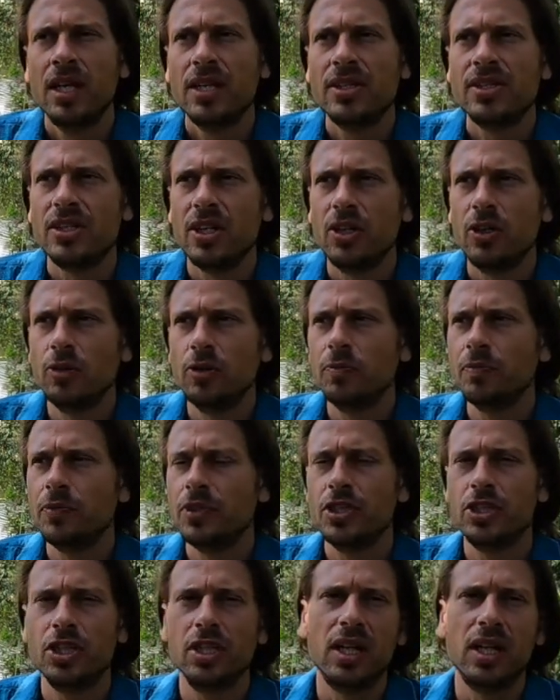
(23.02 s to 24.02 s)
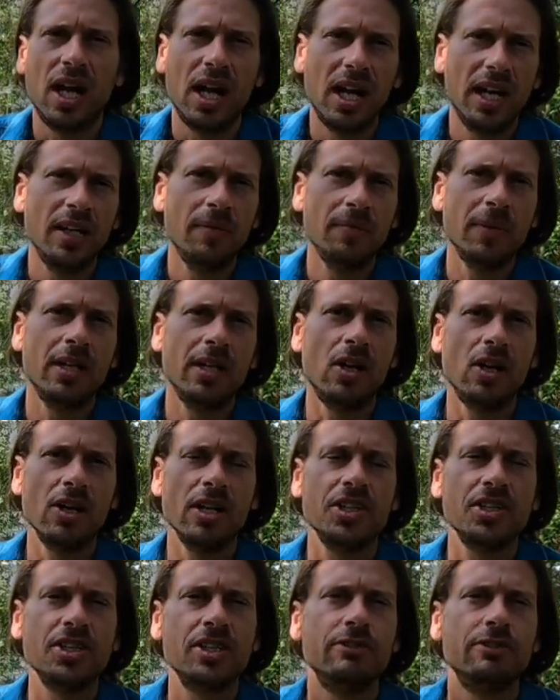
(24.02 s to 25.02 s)
So July and
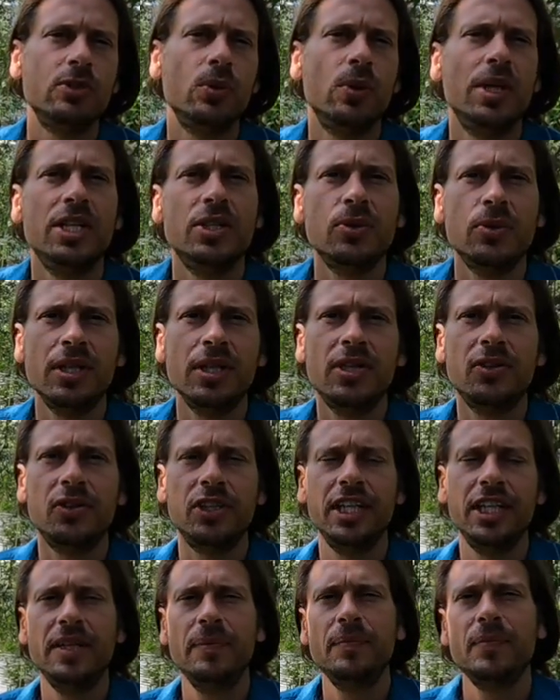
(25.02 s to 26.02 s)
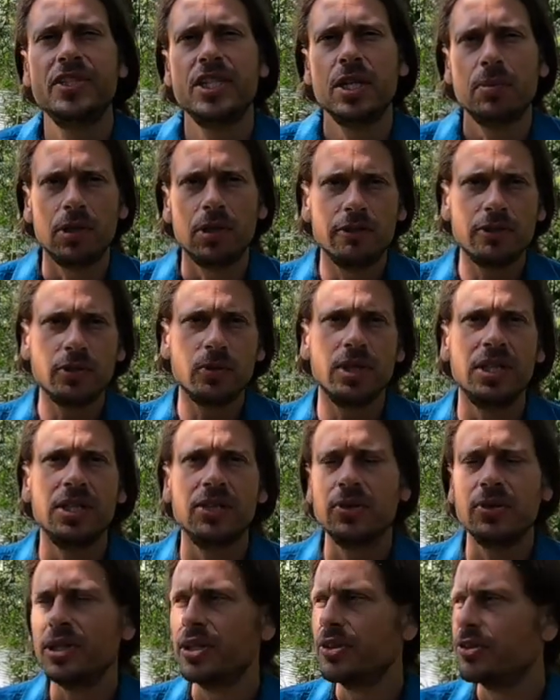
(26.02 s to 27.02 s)
August of 2023, summer of
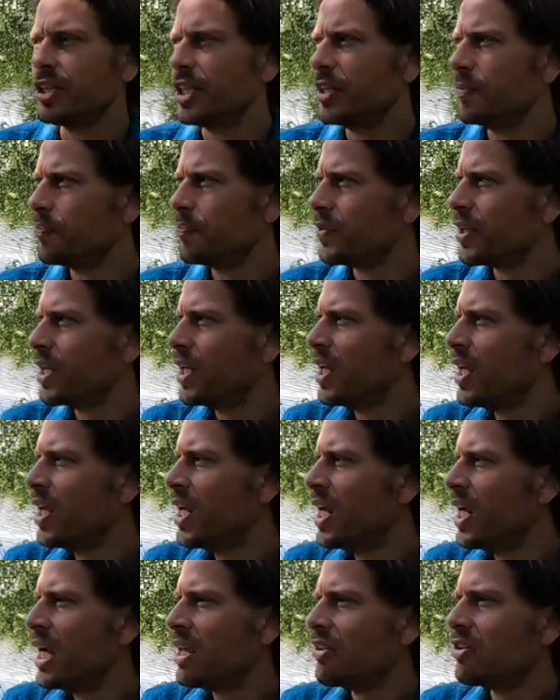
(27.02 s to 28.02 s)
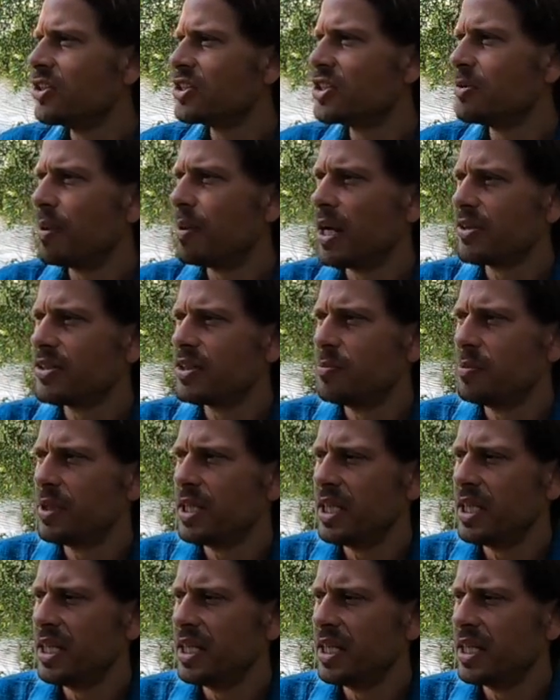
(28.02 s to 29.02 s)
2023, there's about to
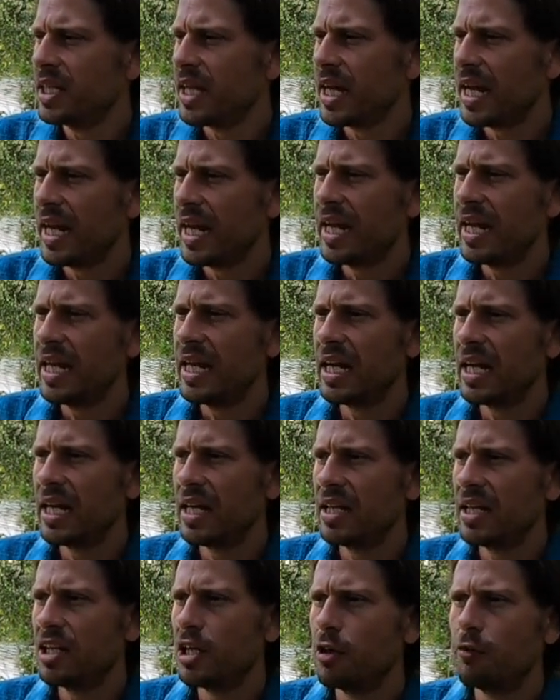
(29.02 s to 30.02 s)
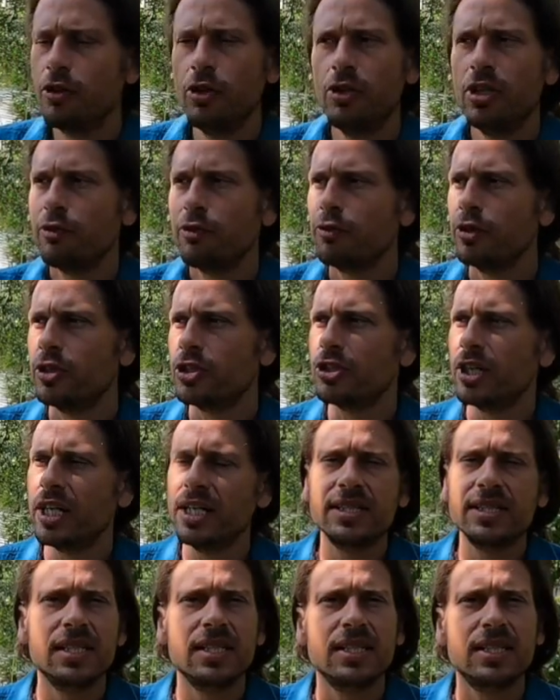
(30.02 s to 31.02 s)
be a few different
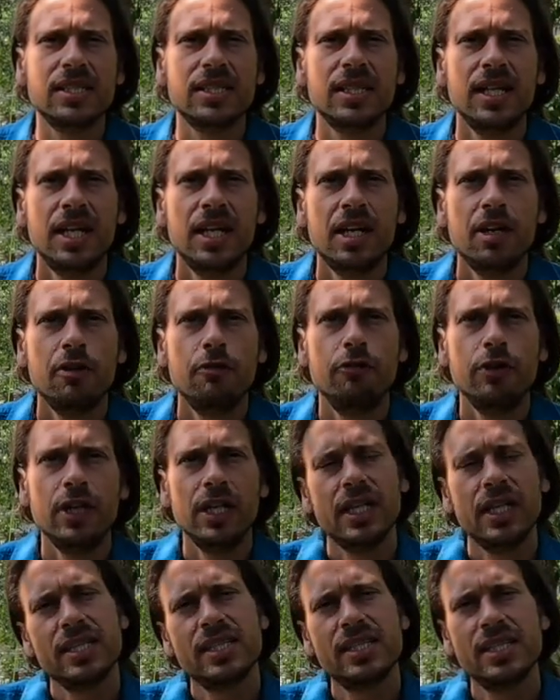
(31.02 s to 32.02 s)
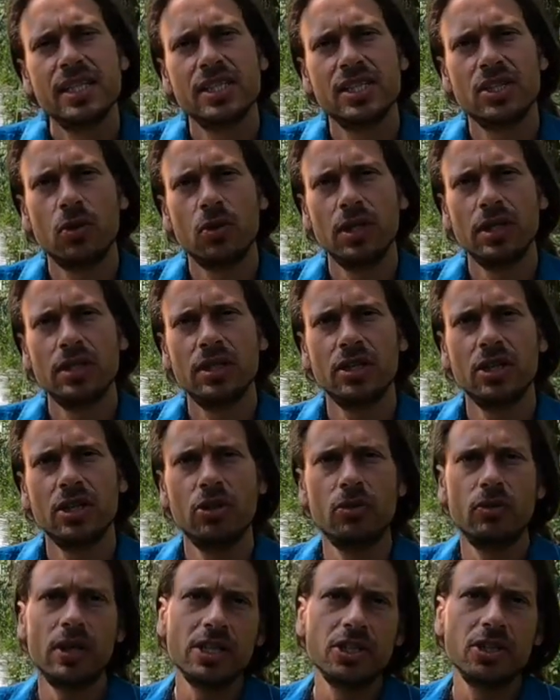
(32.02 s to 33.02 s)
transits. Venus is going to go
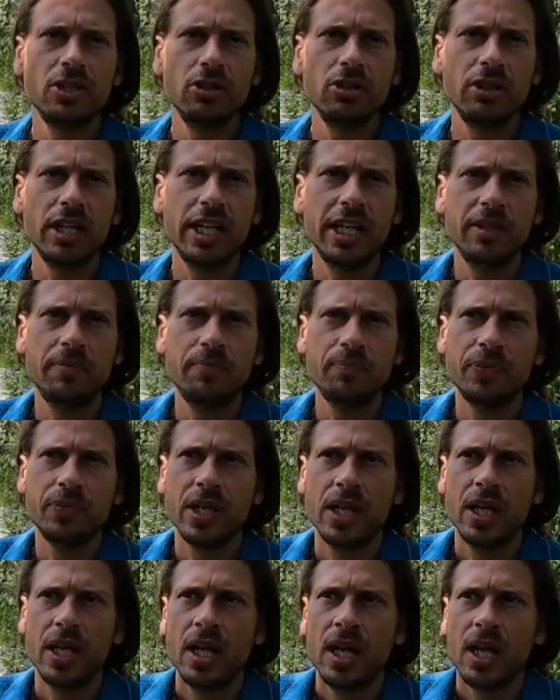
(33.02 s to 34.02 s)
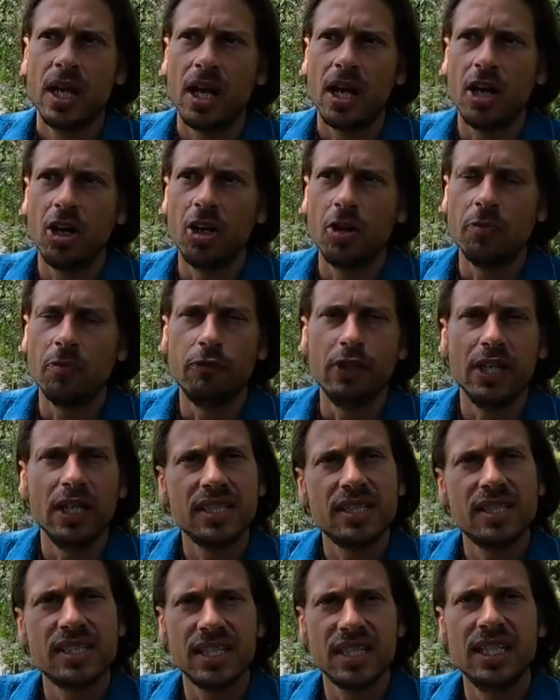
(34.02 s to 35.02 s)
retrograde.
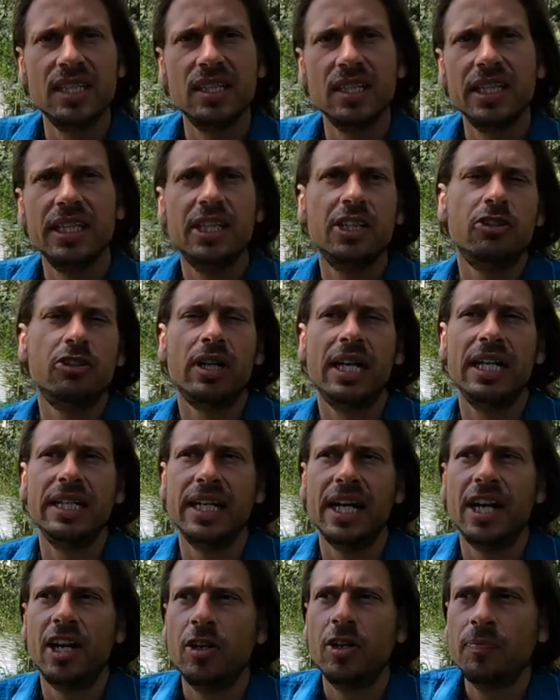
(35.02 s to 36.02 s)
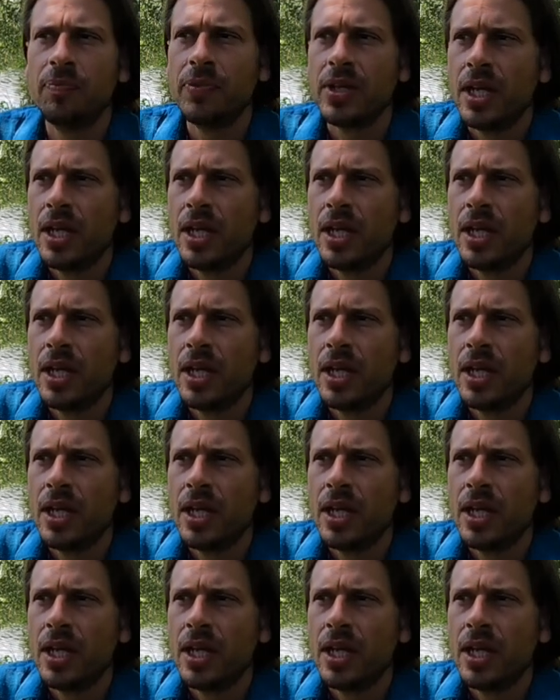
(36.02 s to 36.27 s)
Venus is in Leo right now.